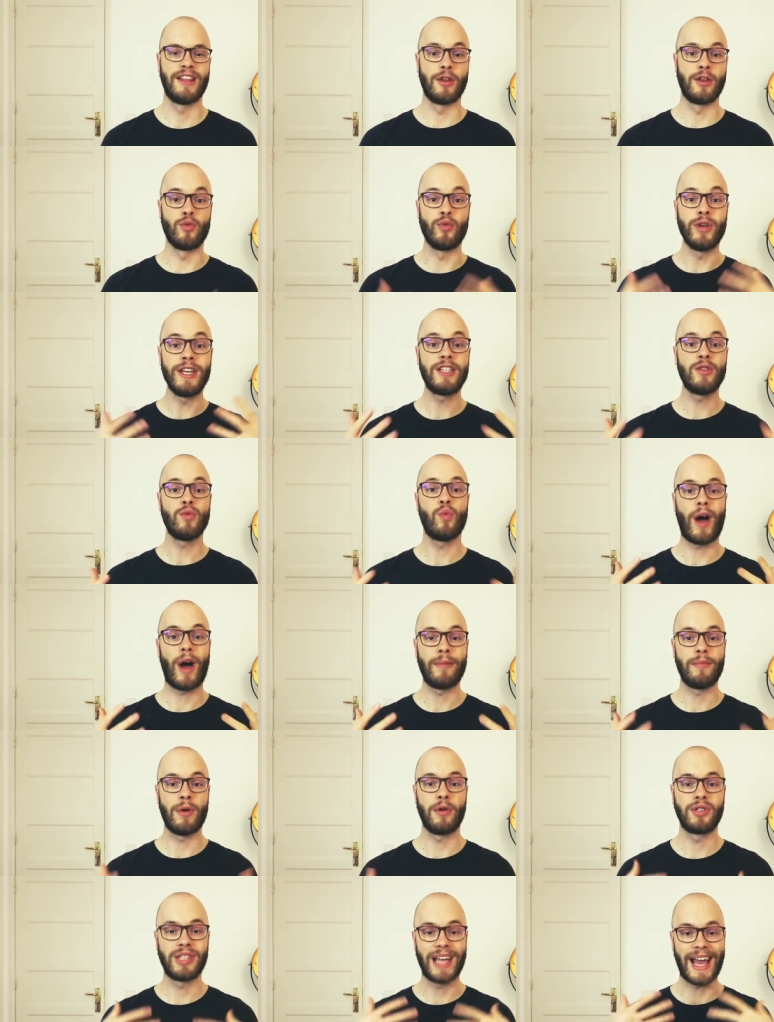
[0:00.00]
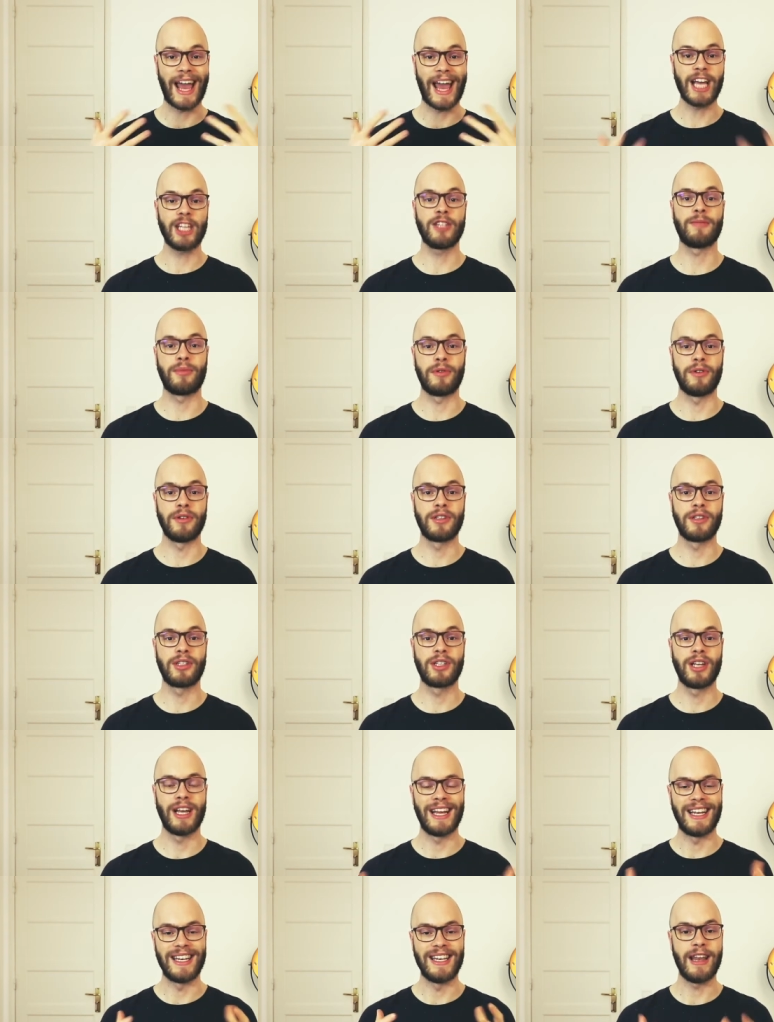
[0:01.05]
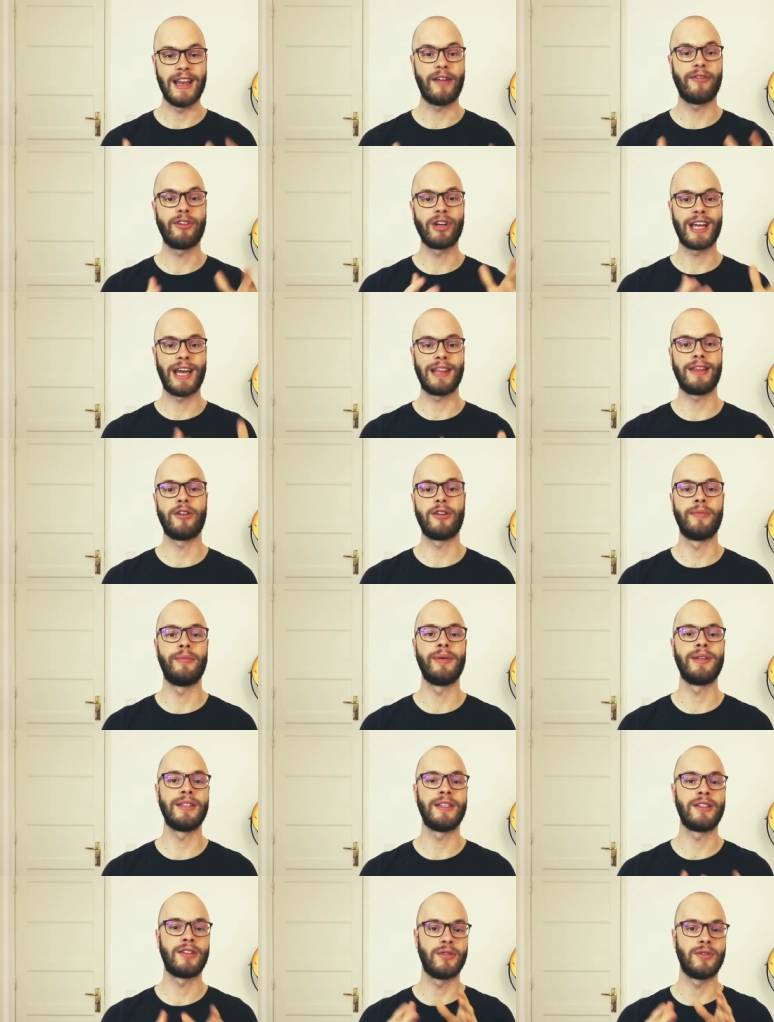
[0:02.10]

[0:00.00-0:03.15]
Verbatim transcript: The reason why most experts never get their business